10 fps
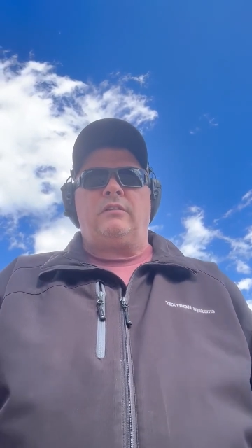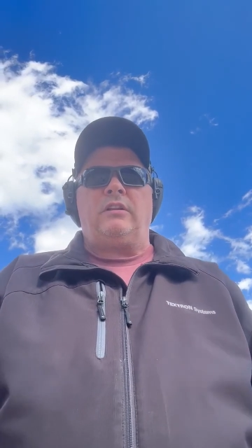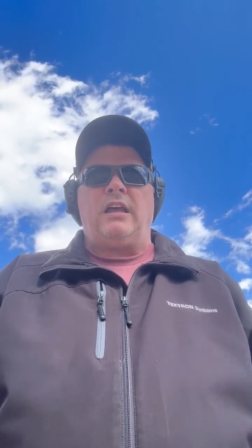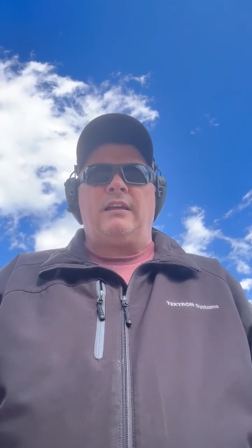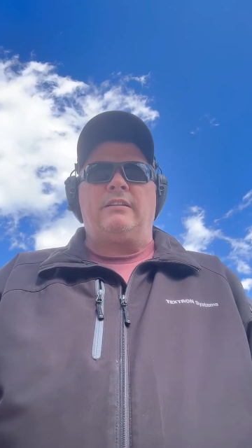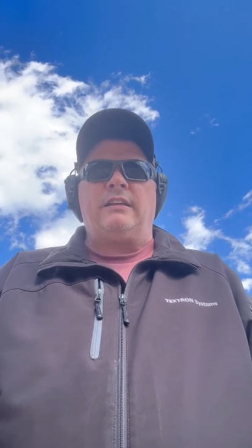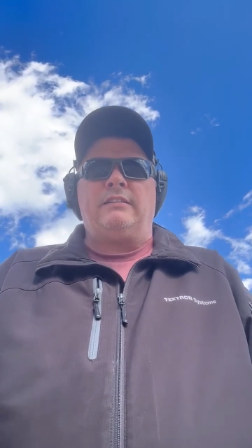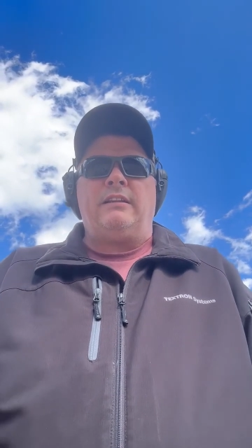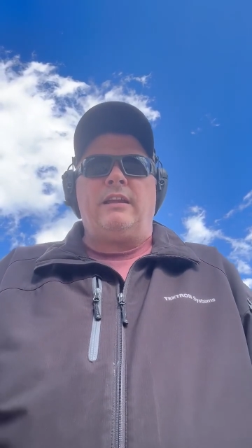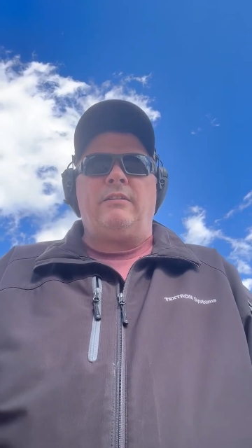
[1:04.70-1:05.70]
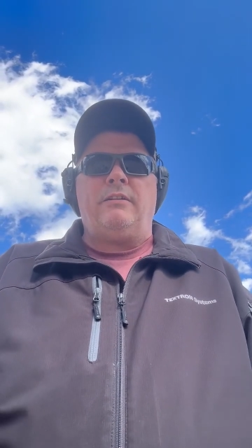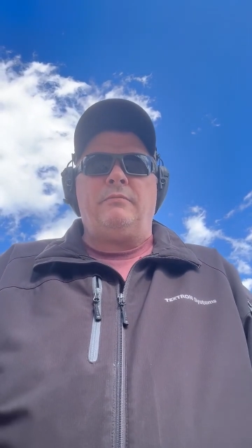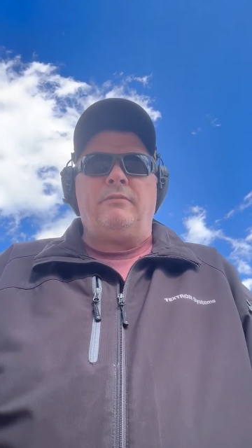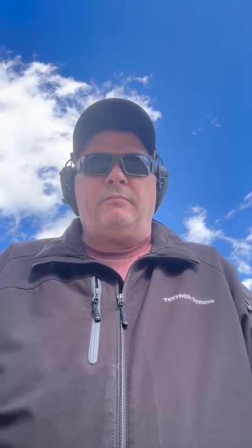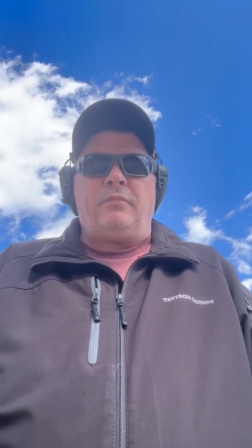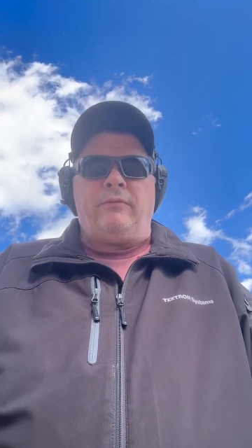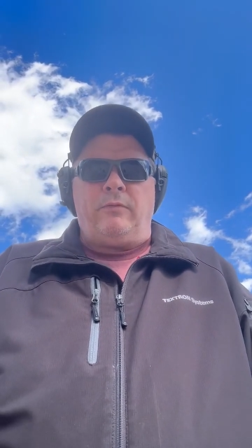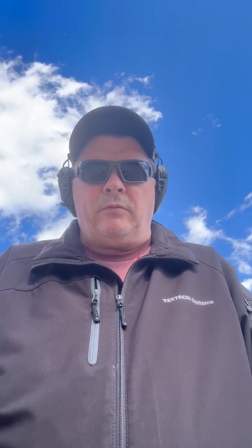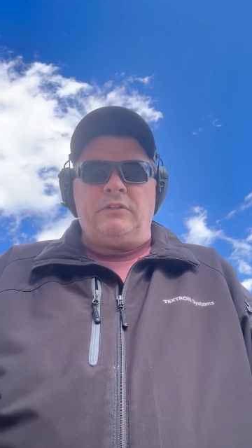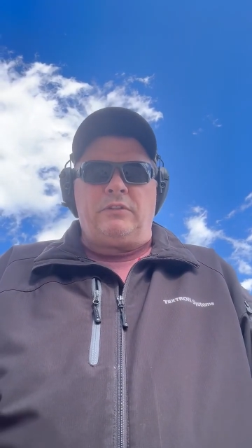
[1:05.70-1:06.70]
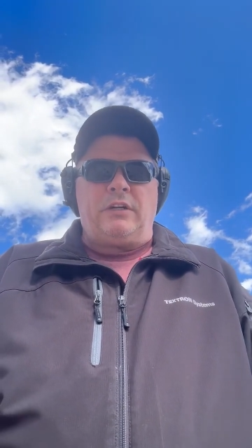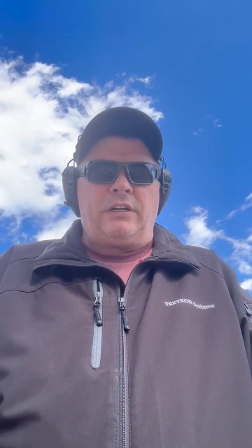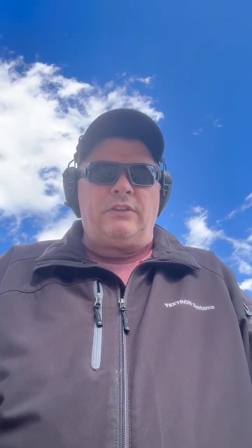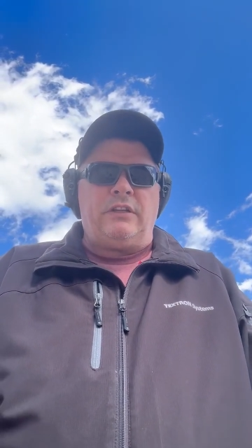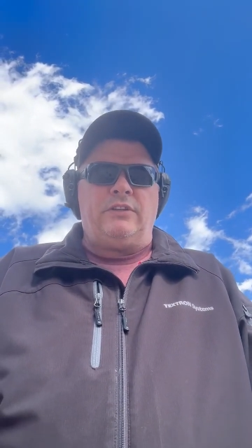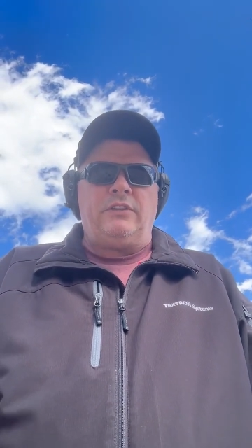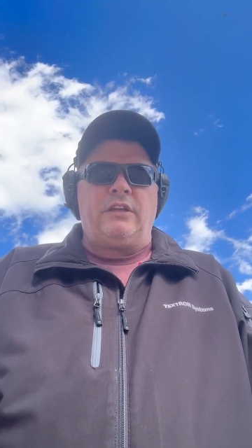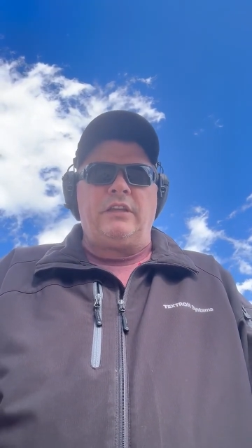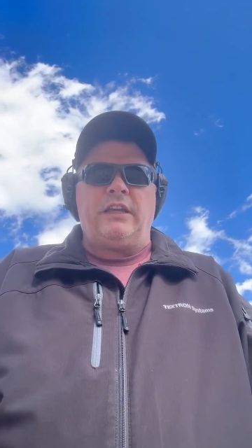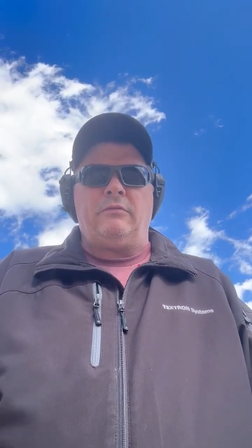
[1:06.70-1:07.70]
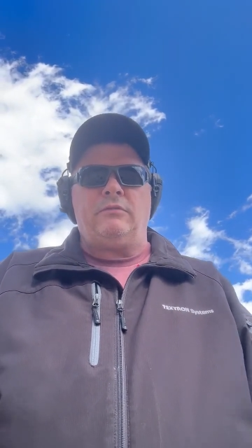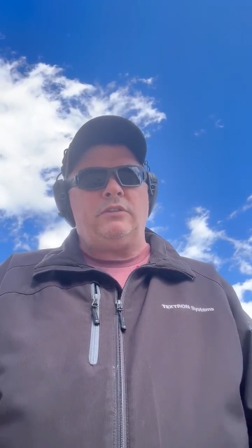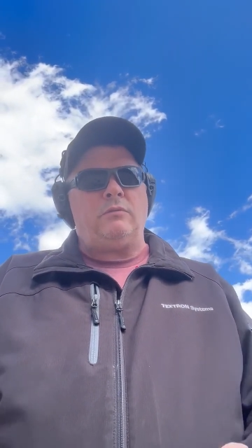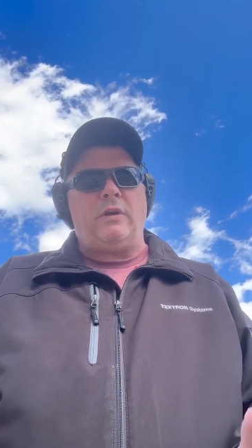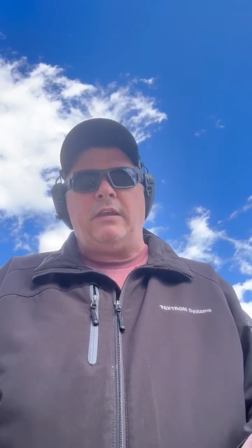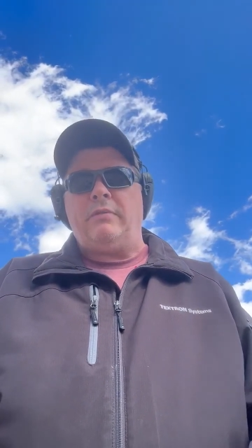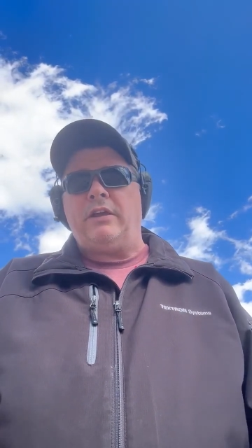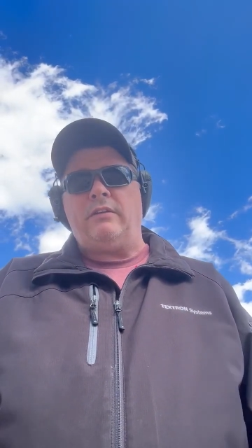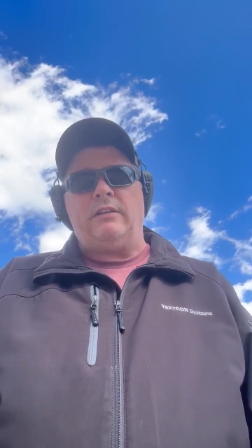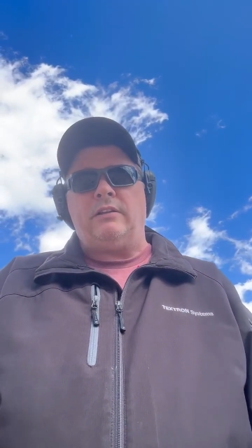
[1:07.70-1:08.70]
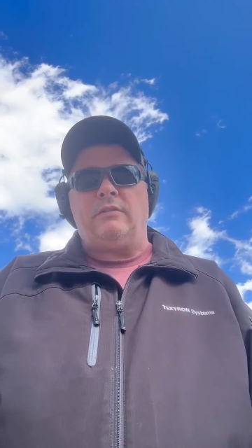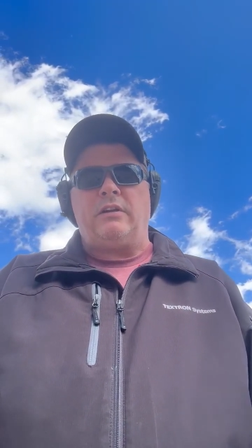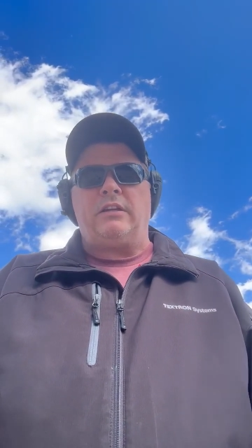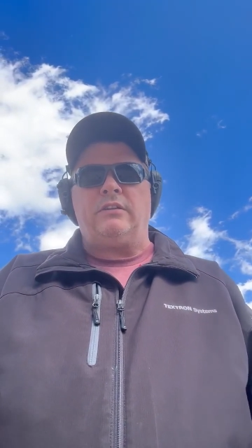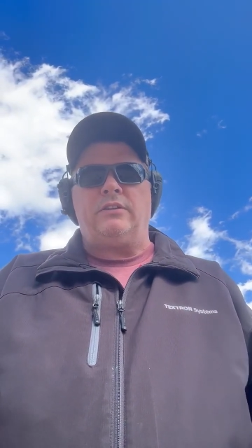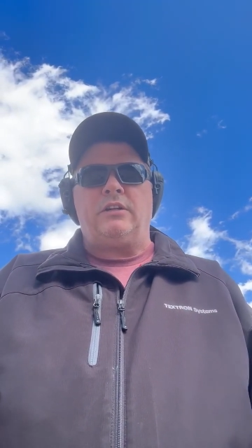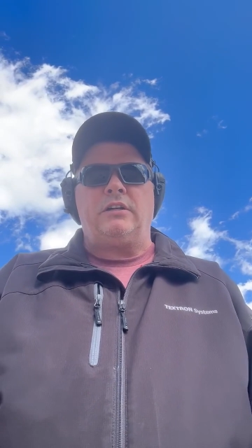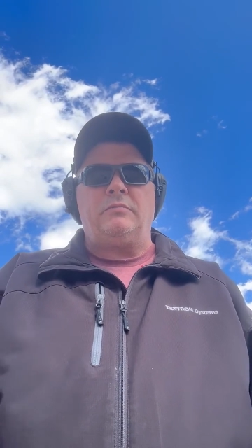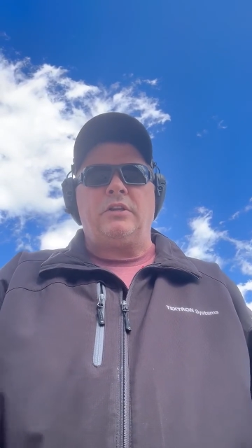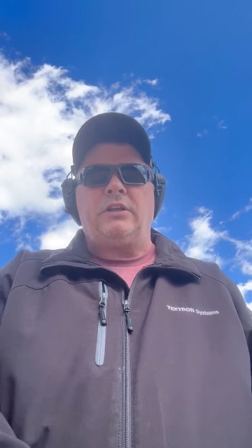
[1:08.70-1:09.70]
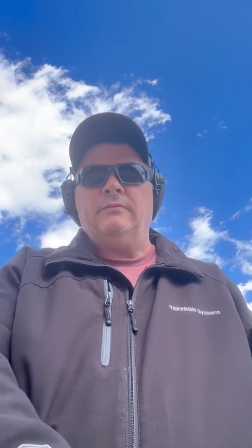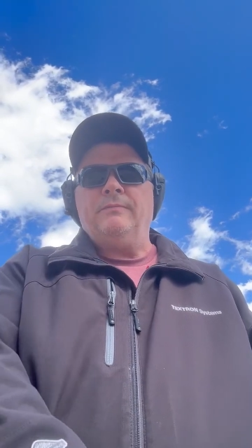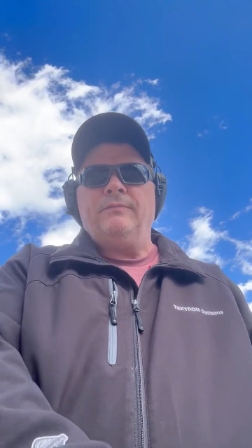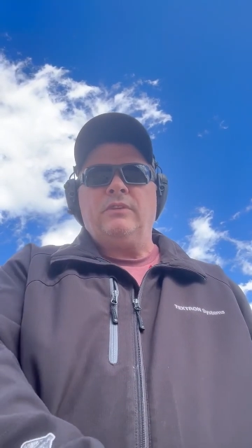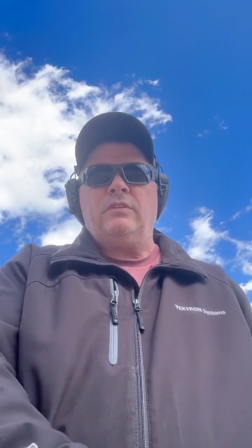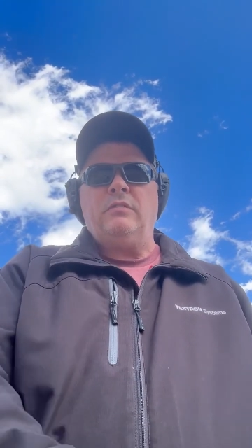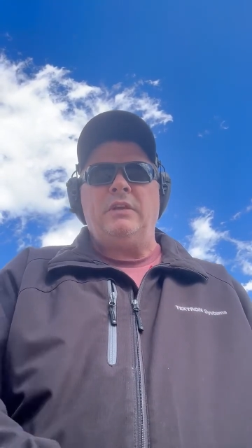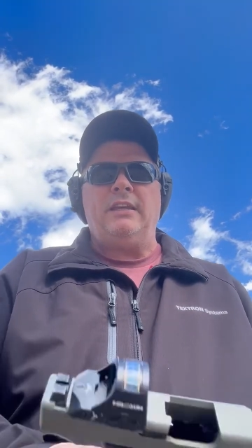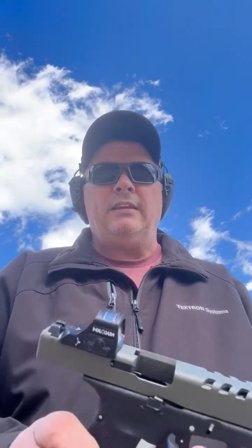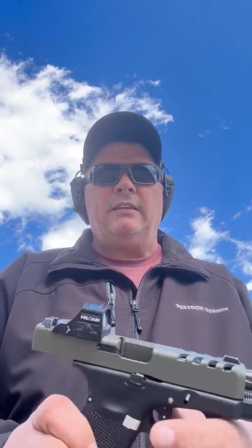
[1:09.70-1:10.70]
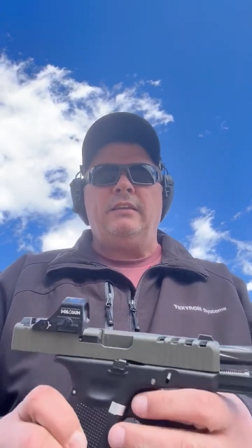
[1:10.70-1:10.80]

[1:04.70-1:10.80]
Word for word: Glock does now have a performance trigger that you can get, which is way better than the regular trigger, but to me,